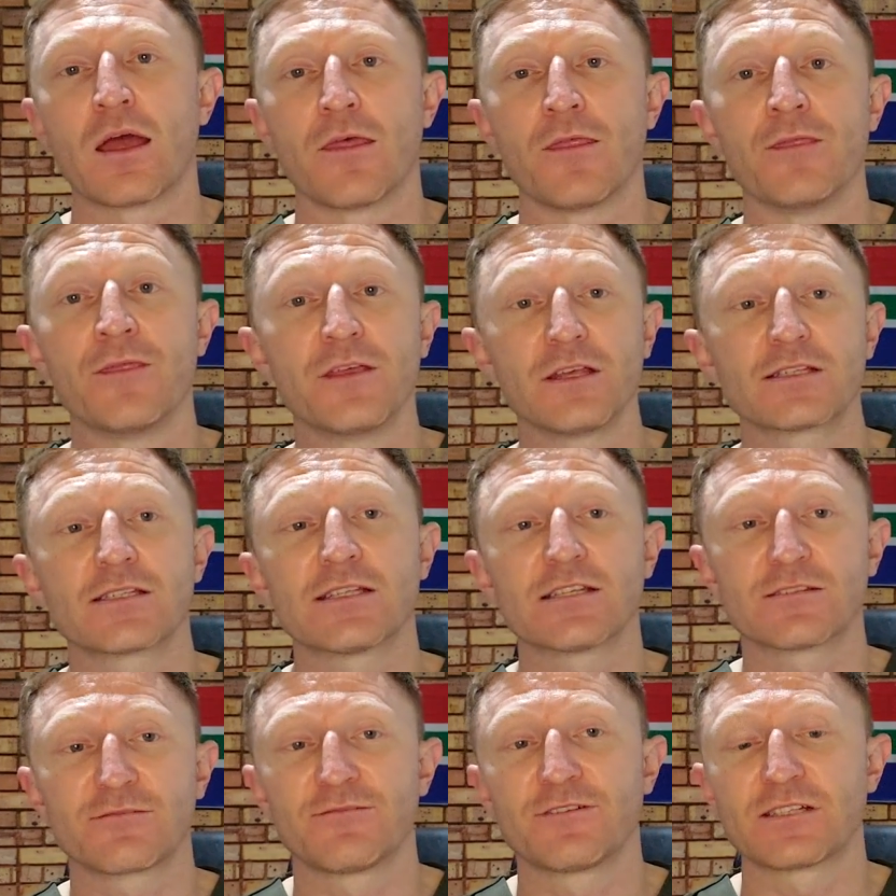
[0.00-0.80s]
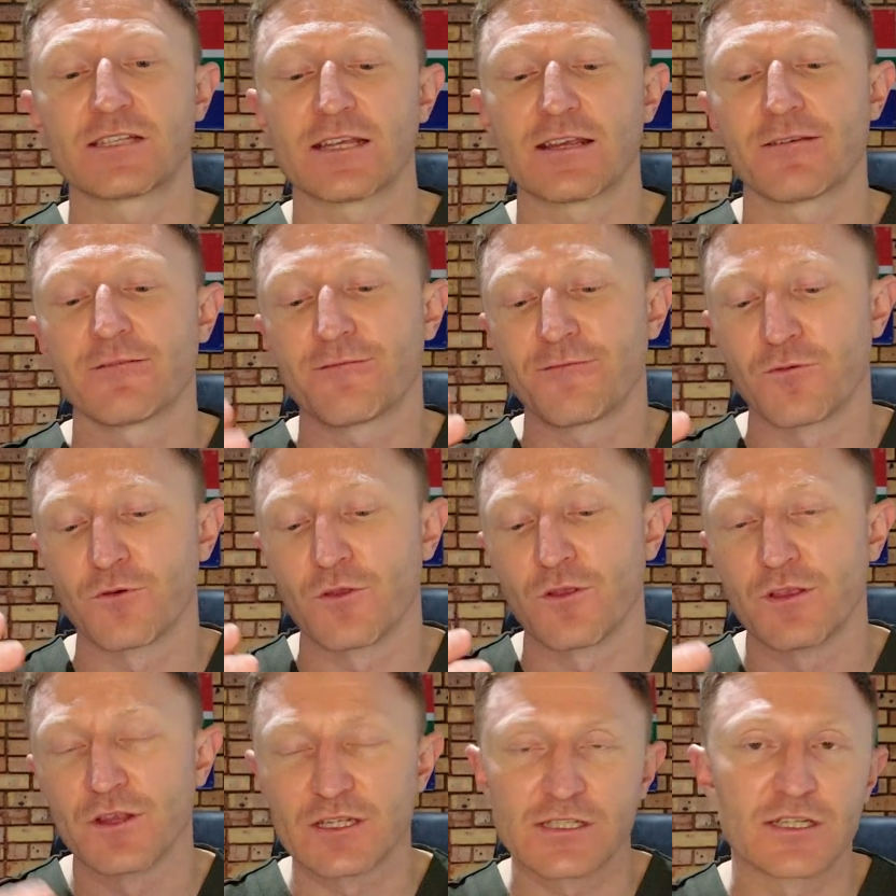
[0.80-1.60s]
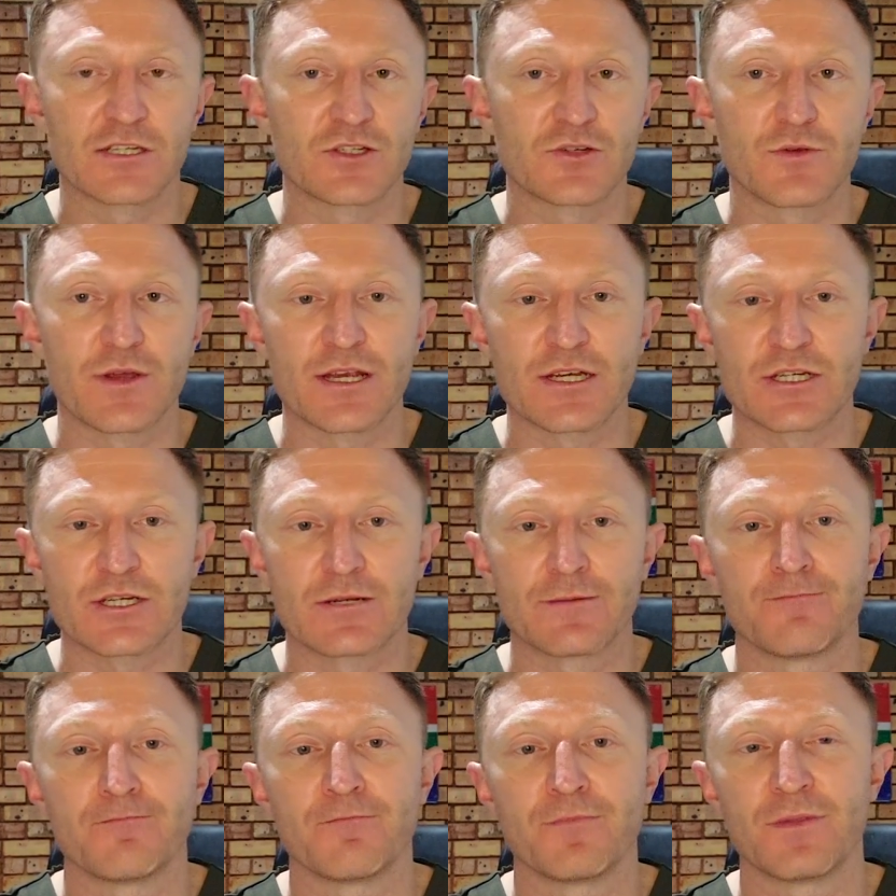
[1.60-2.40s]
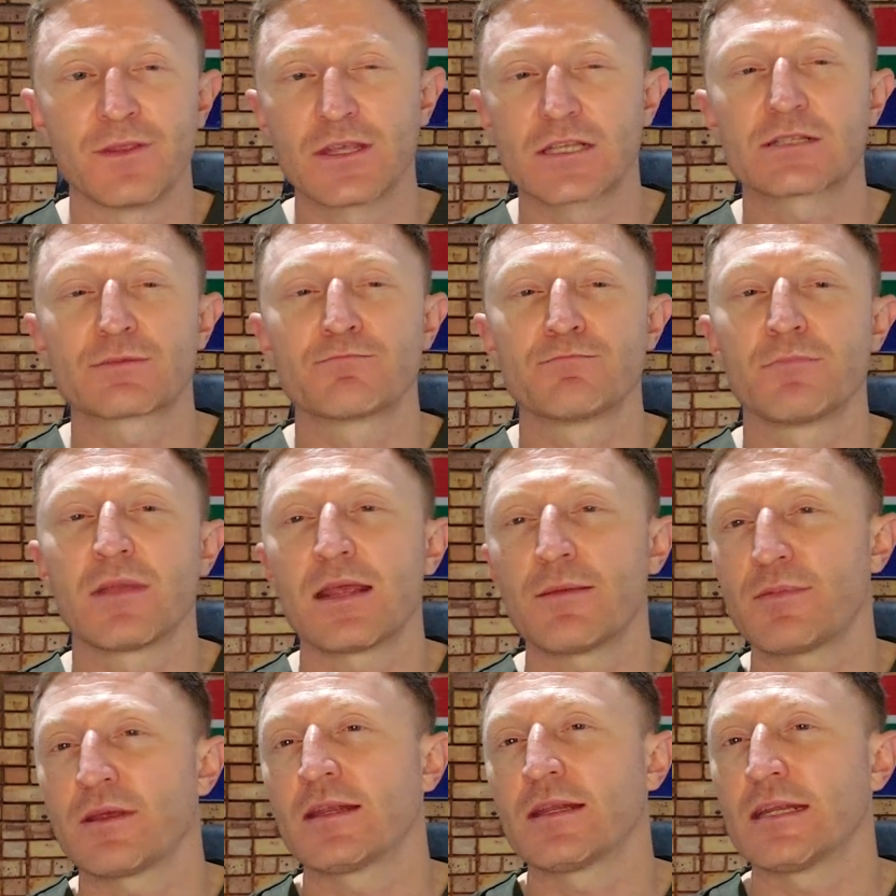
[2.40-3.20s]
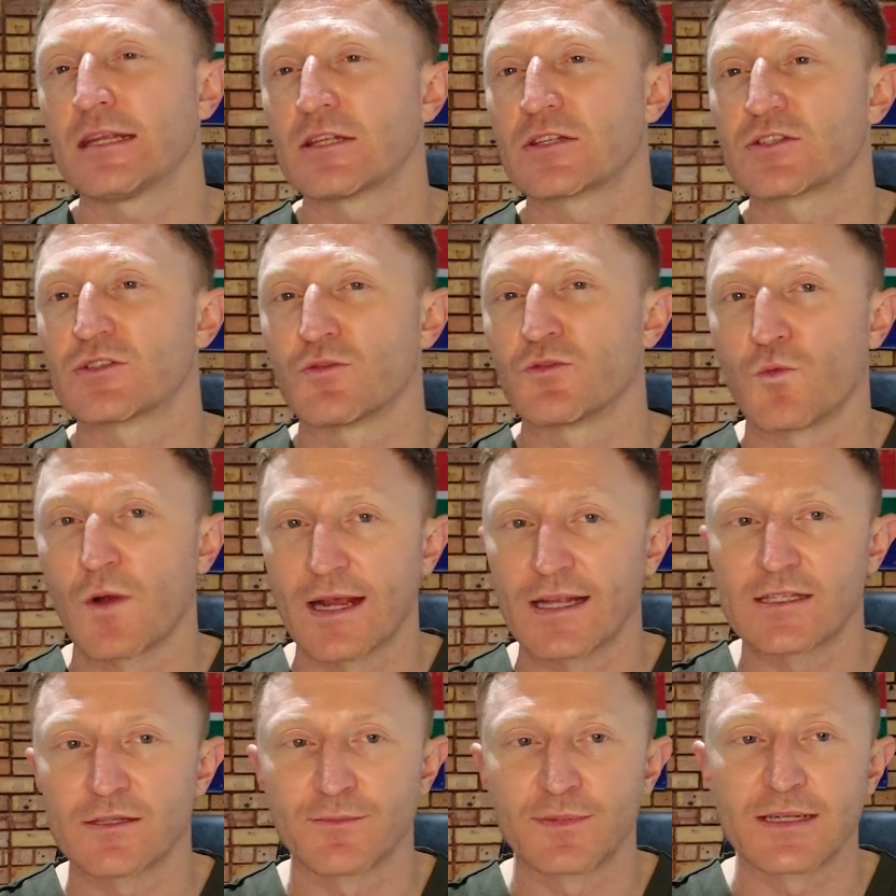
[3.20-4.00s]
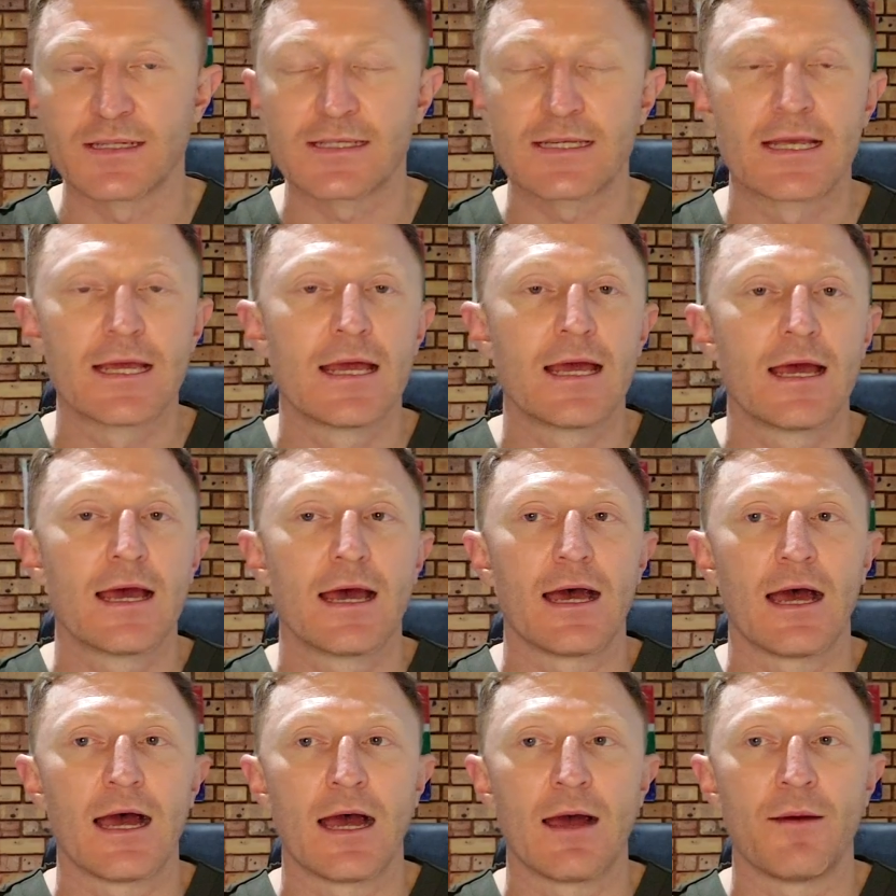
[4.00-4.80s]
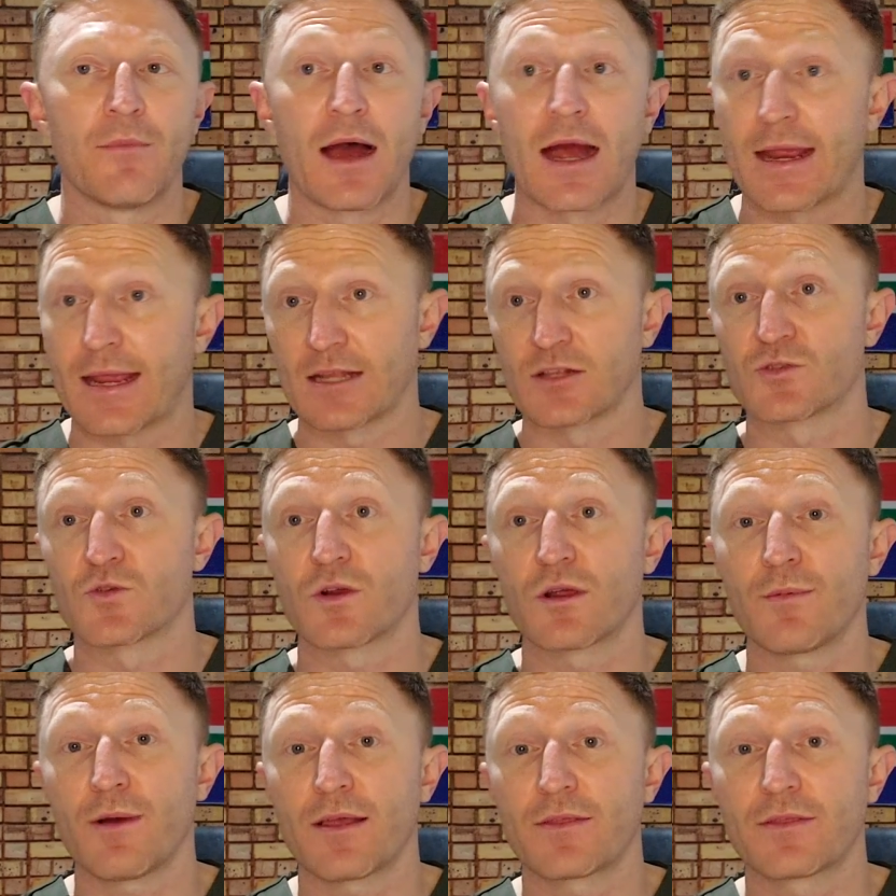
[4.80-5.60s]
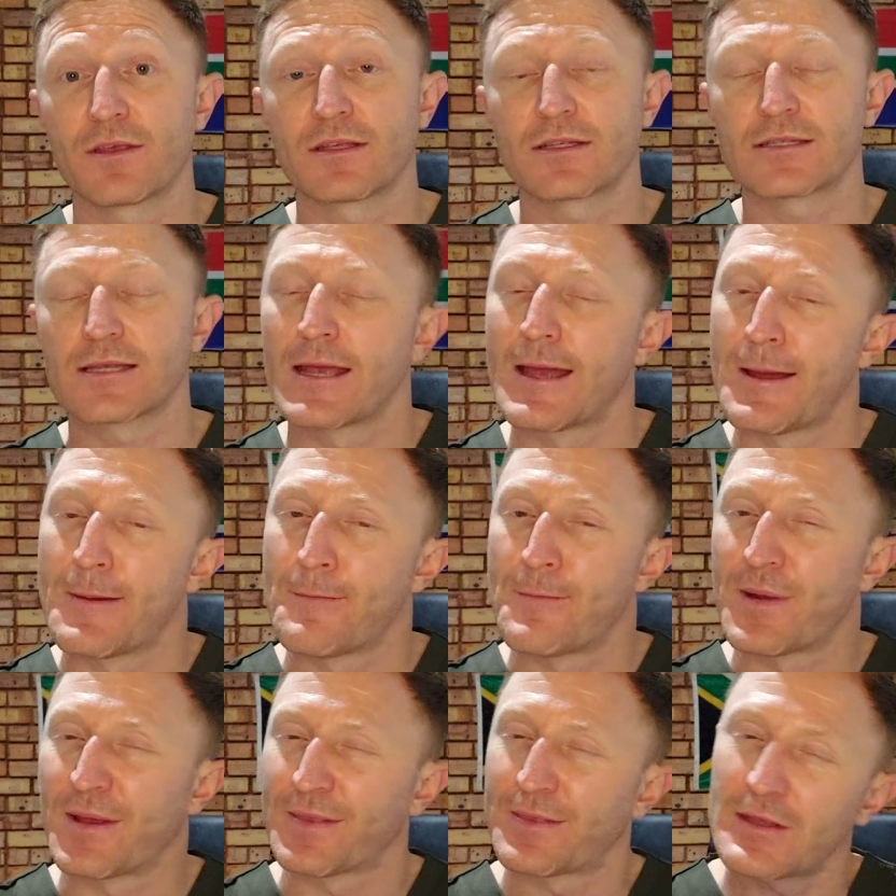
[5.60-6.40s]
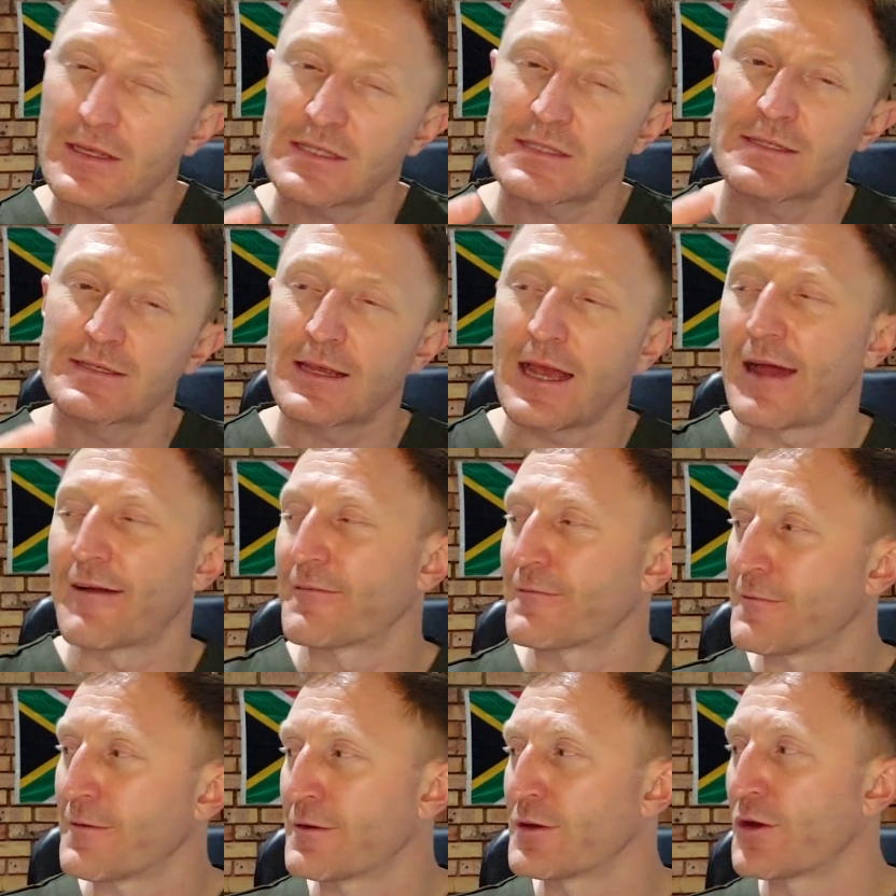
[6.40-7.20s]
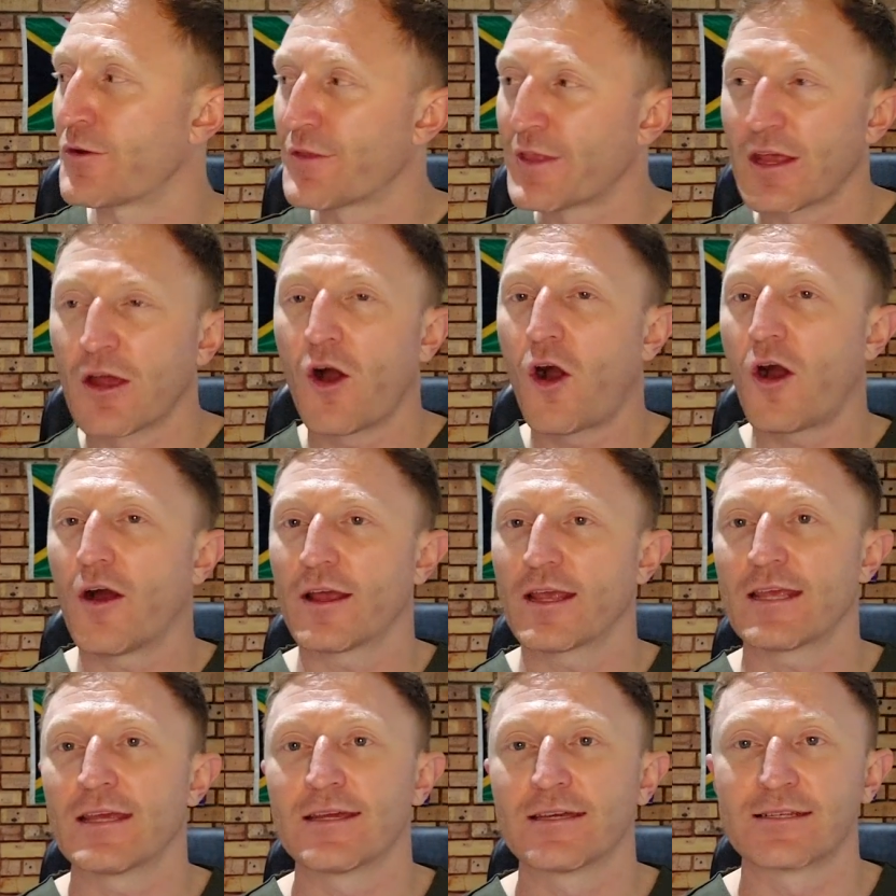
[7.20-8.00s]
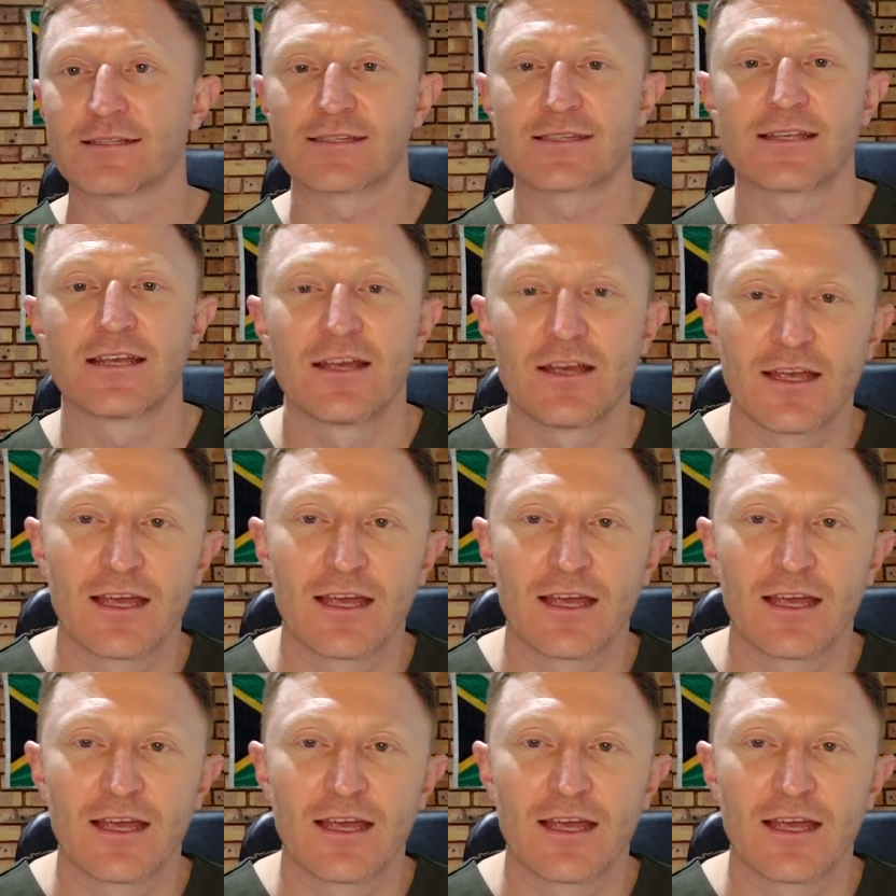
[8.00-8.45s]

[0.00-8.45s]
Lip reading: this is fitting for this situation. This maybe needs to wait a bit. I can talk about this, but this, there are ears